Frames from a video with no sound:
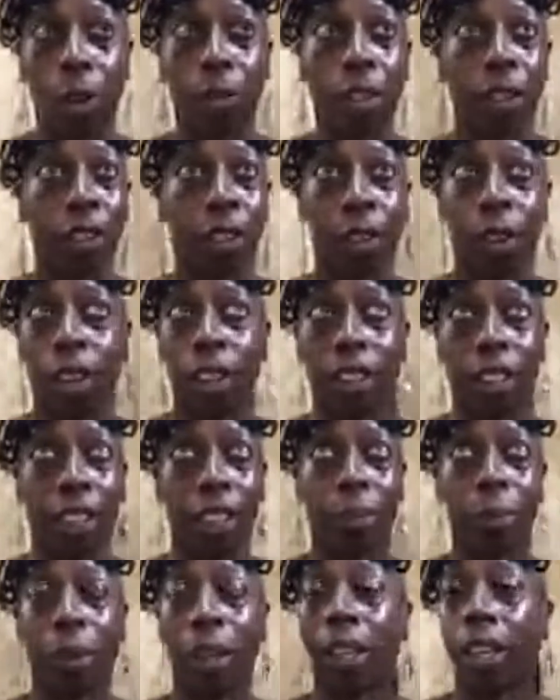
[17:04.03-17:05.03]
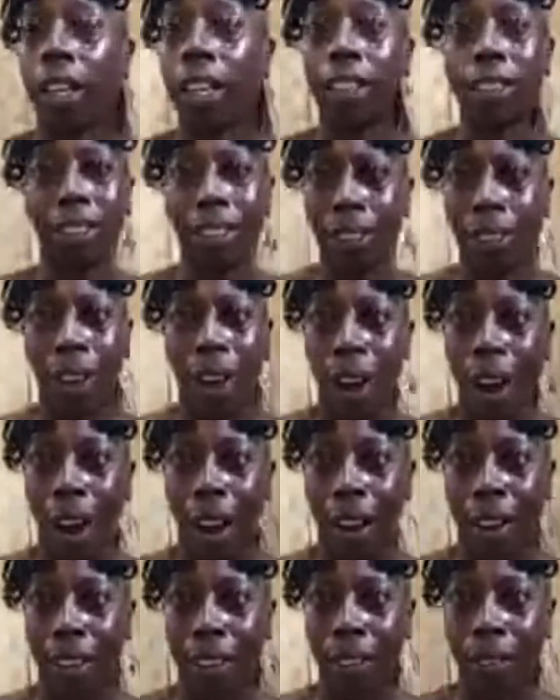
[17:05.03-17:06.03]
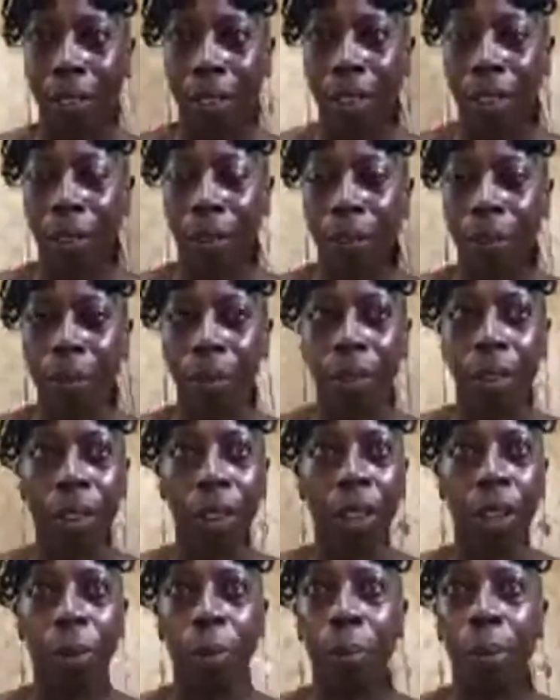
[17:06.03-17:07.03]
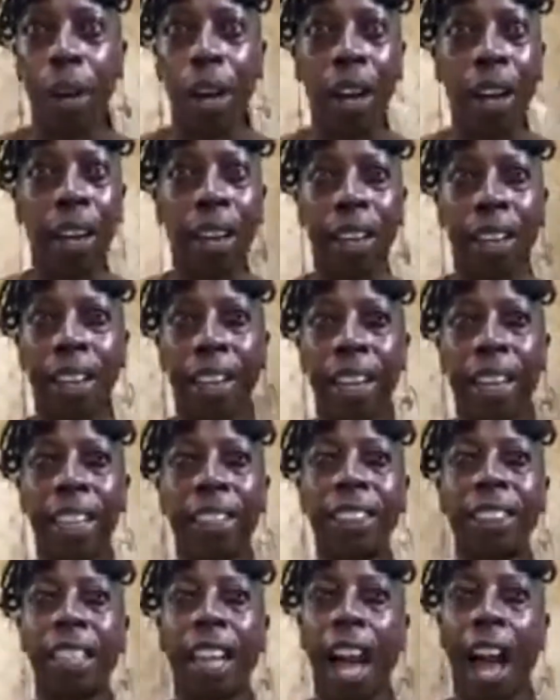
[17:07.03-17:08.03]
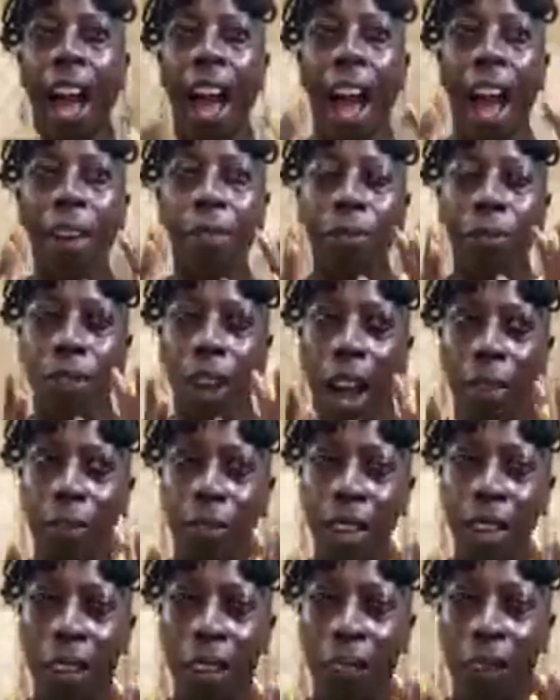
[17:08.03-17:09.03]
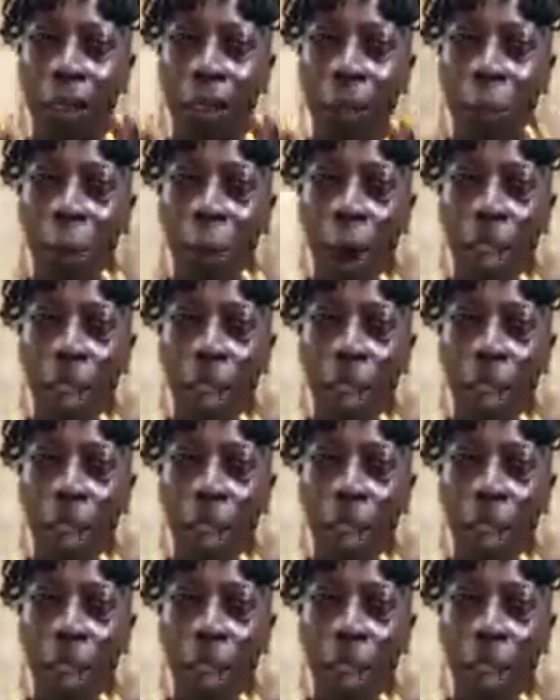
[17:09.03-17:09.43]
years ago, I think, but it's still hard. But I've never